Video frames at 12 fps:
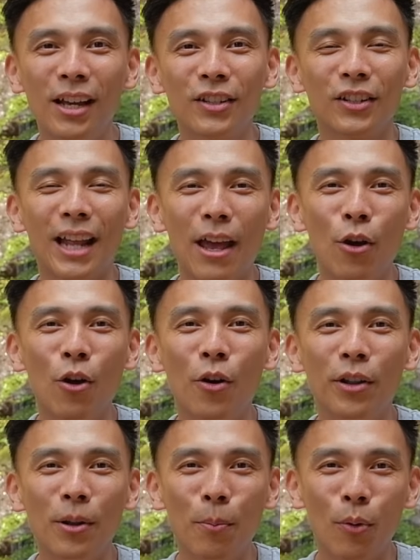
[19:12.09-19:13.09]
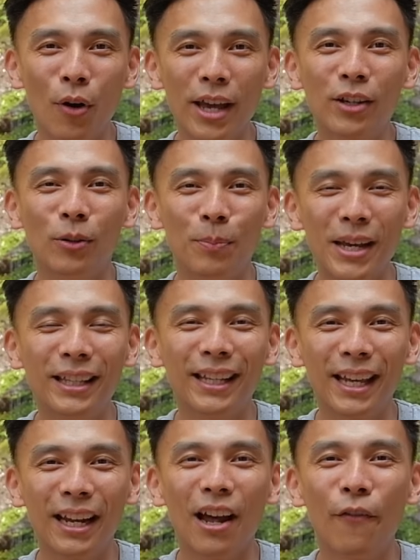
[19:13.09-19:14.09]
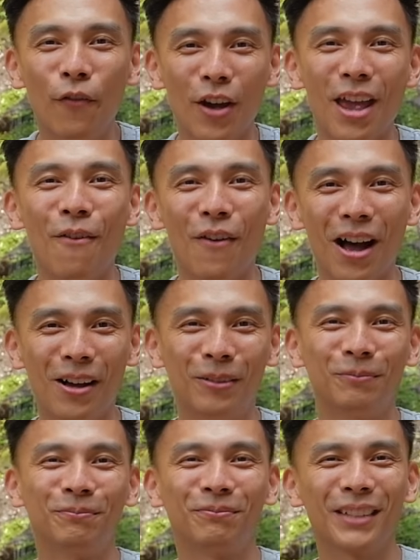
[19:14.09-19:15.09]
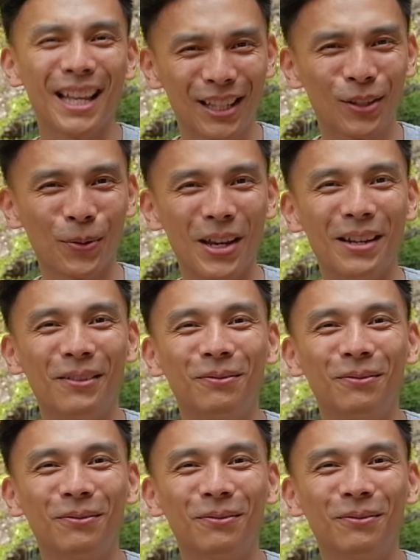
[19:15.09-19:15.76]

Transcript: so that her and the boy could be together forever. That's sweet.